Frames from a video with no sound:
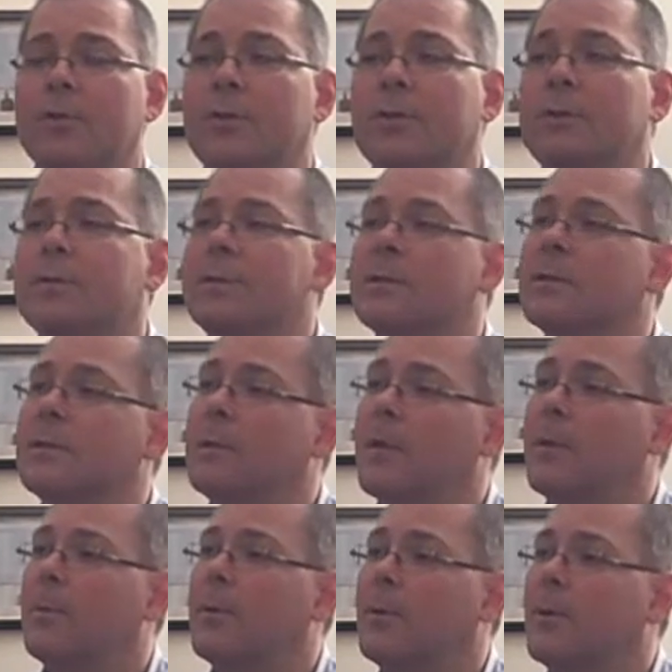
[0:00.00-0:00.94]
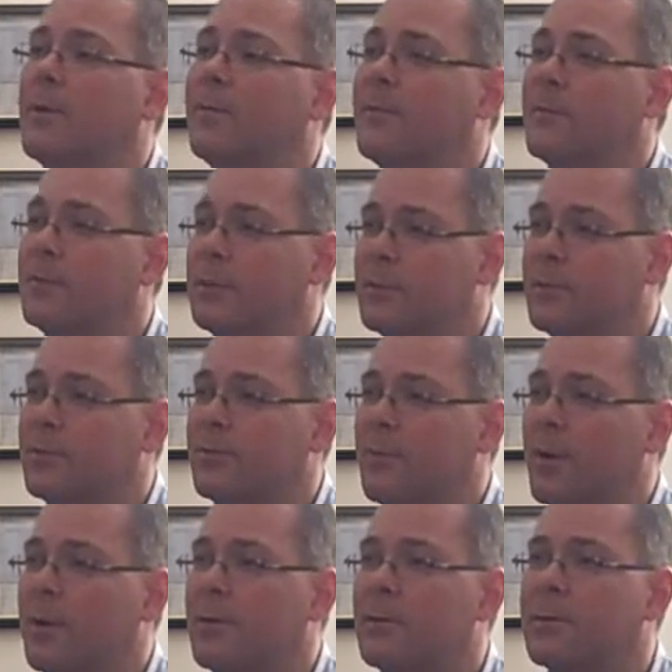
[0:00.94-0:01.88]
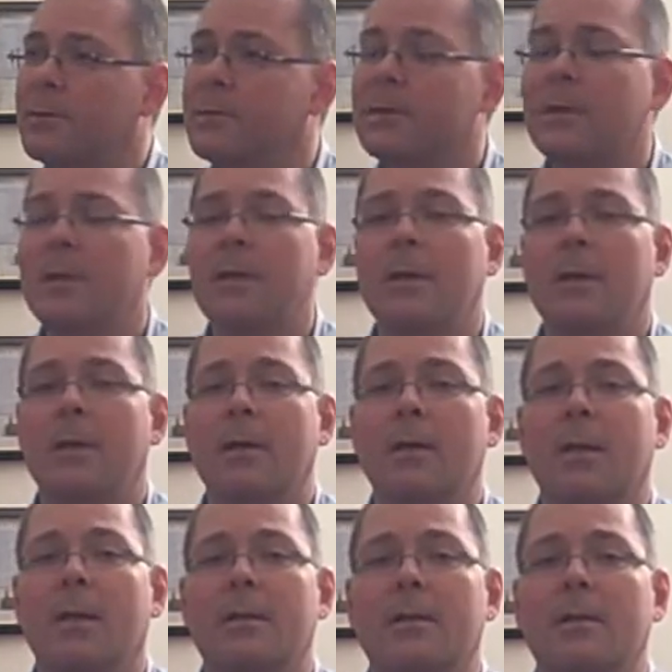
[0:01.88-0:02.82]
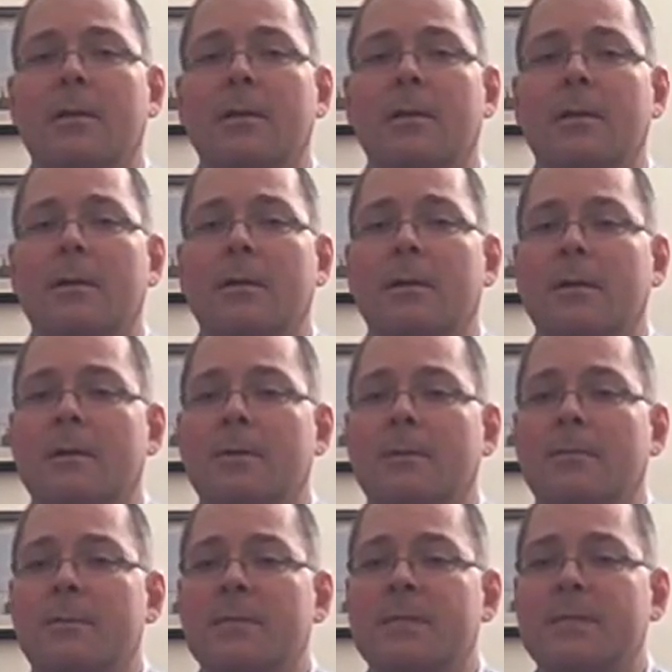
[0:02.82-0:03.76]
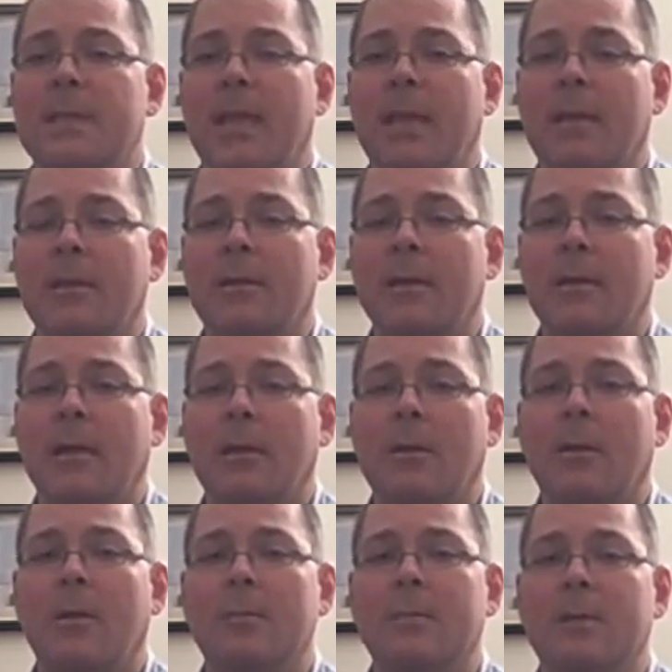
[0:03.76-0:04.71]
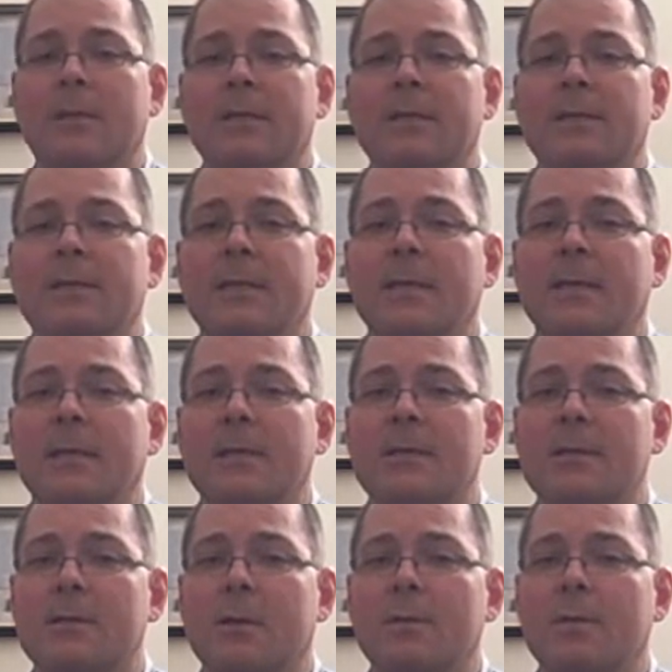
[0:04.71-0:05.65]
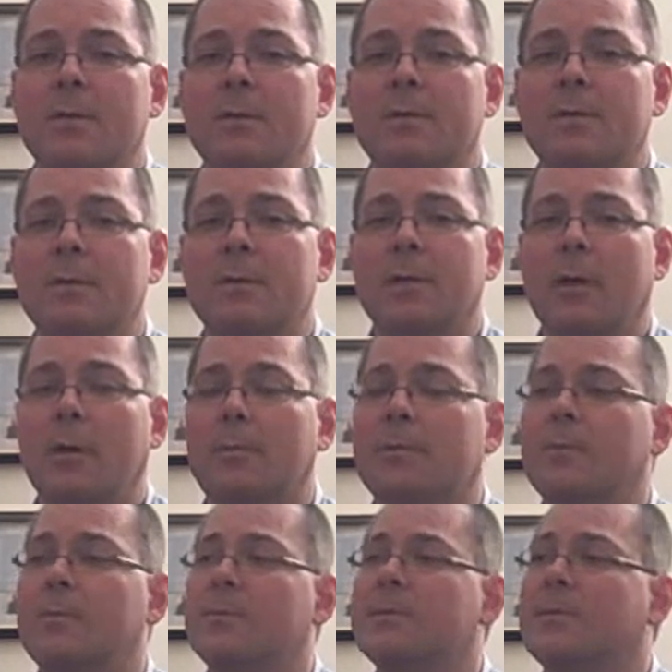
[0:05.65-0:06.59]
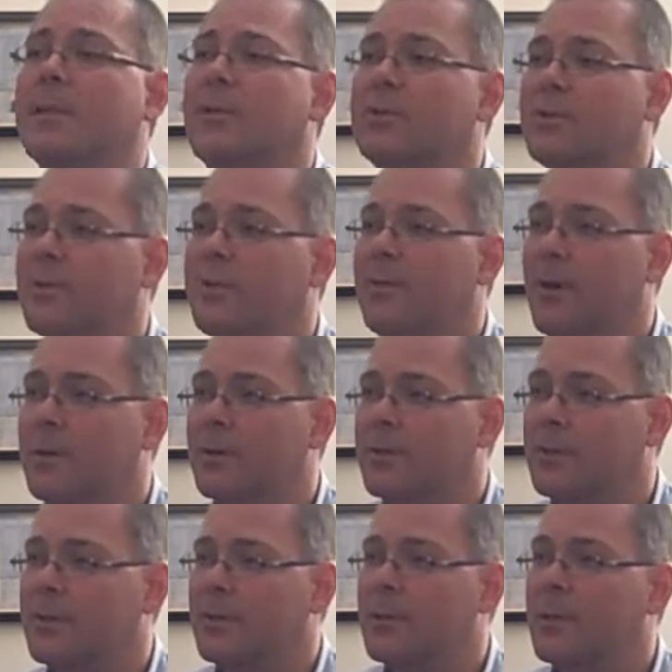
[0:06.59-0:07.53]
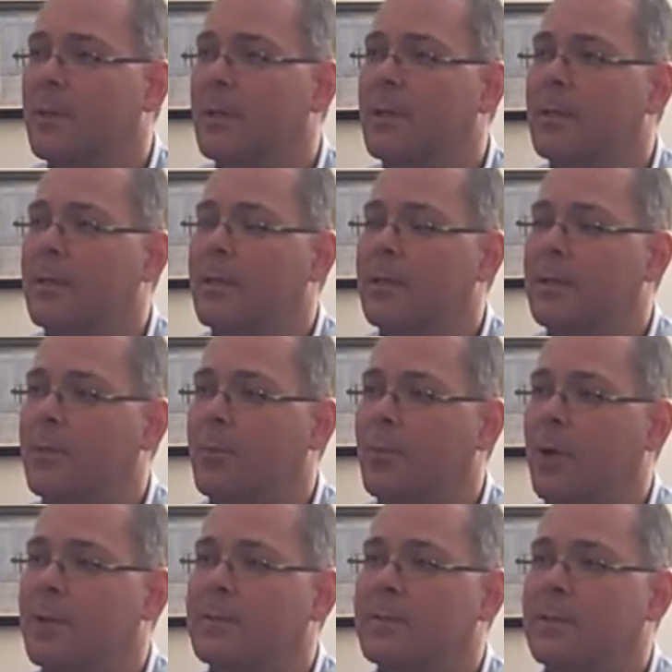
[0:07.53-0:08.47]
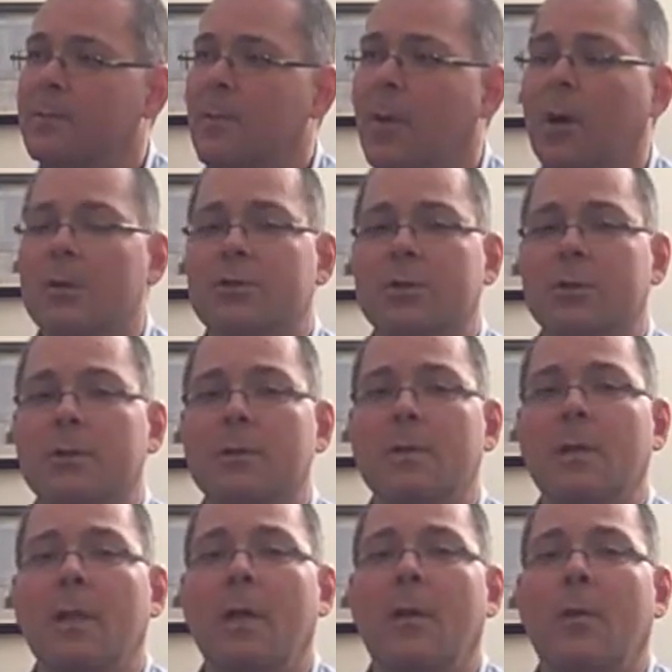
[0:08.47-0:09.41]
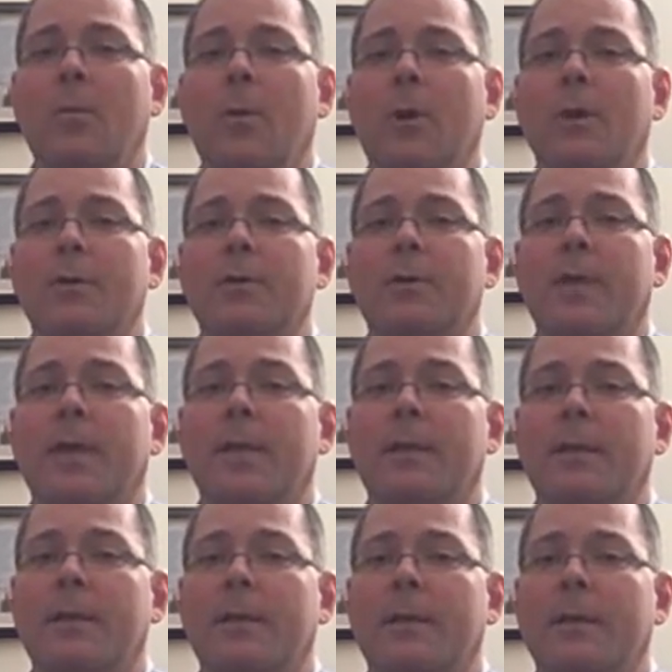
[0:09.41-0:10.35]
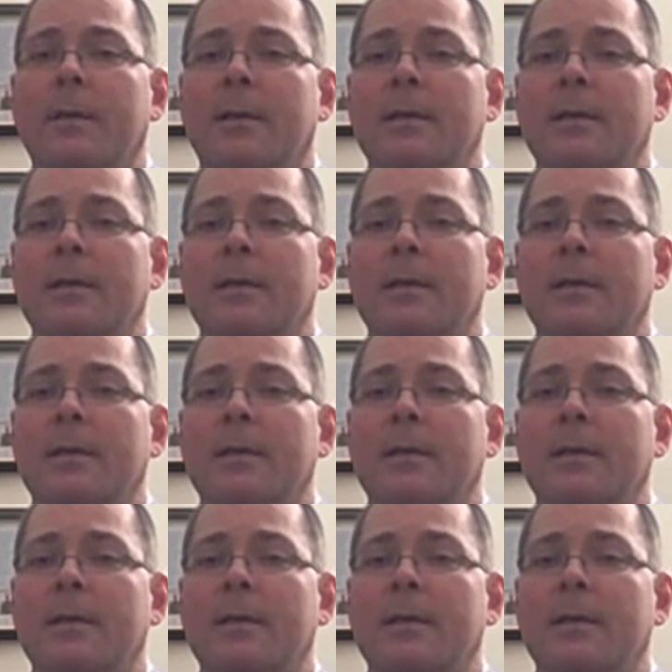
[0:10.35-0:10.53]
reducing the number of condition records. Another mistake that I commonly see is not using the optimization function in the pricing module, where you can